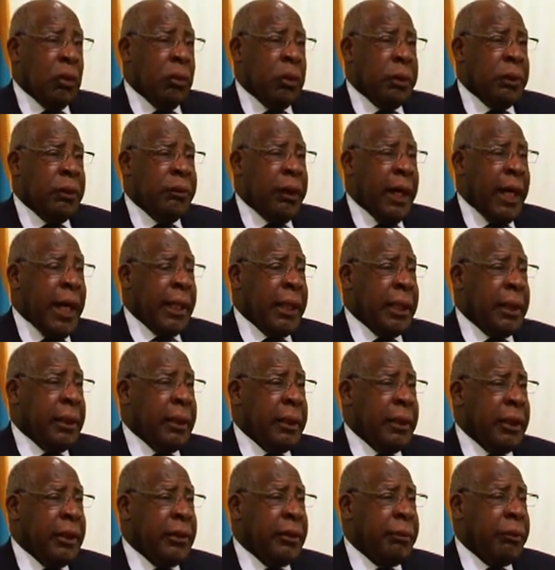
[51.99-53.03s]
we provided
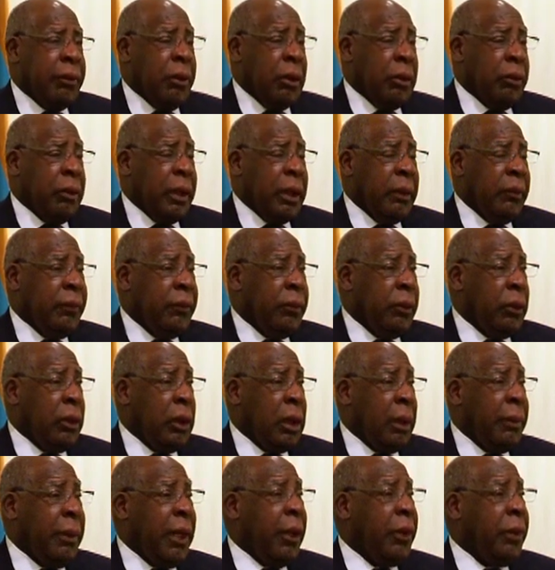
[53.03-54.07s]
this program
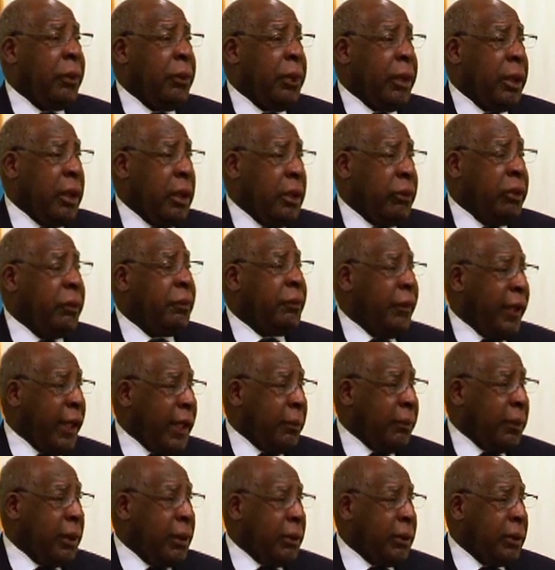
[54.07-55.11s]
for about 300
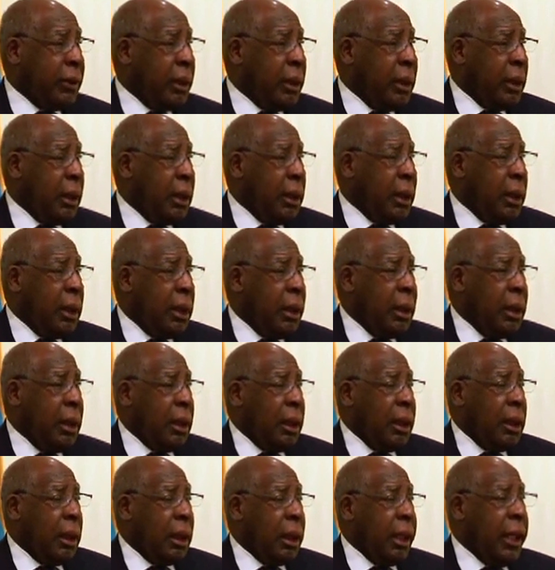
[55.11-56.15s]
families.
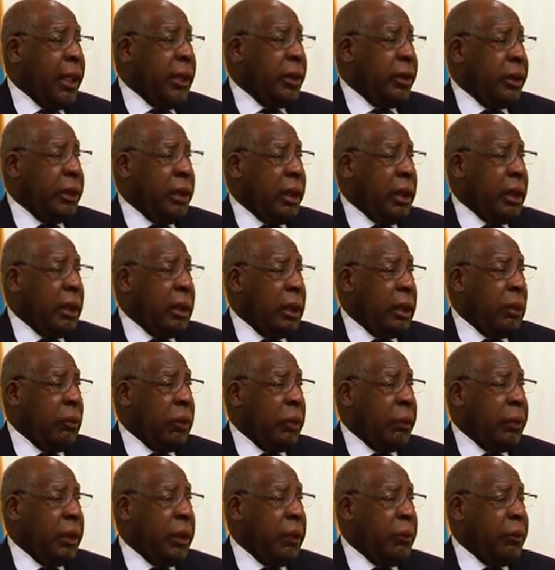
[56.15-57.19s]
Last year,
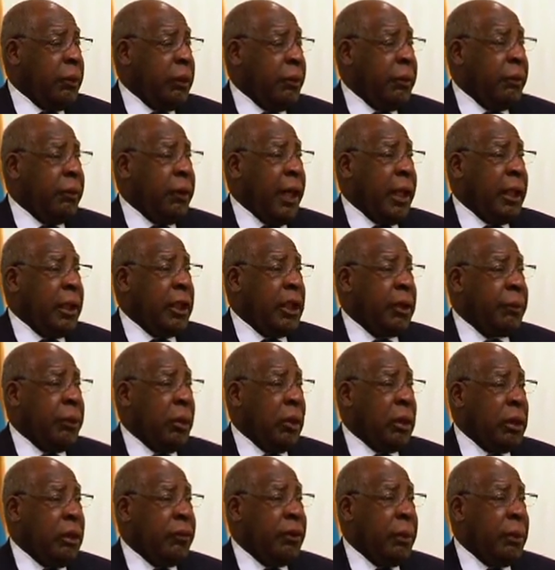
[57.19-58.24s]
we provided this
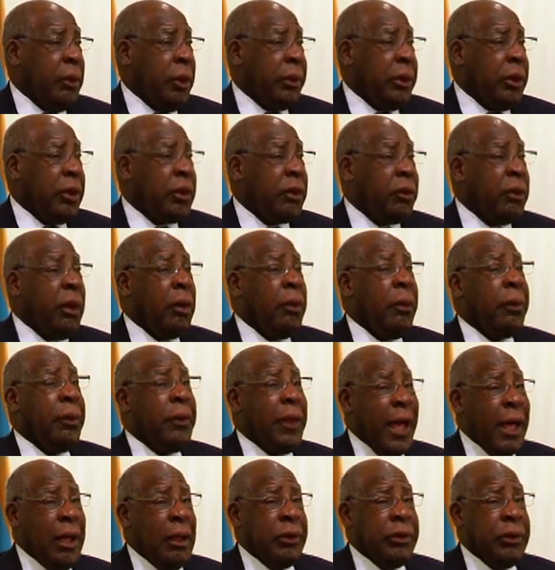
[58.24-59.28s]
program for more than
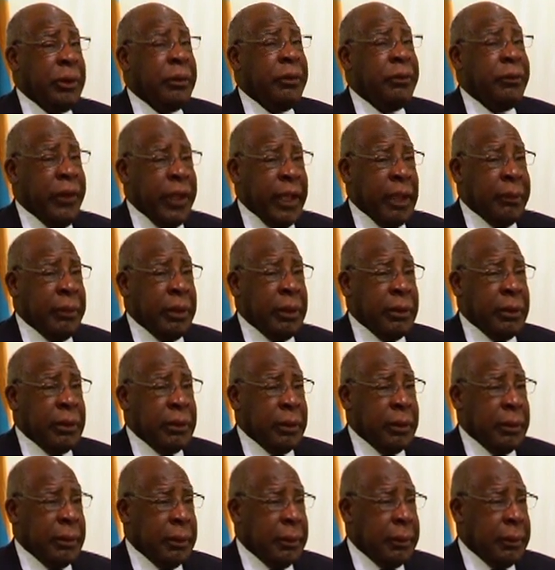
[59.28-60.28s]
12,000 families.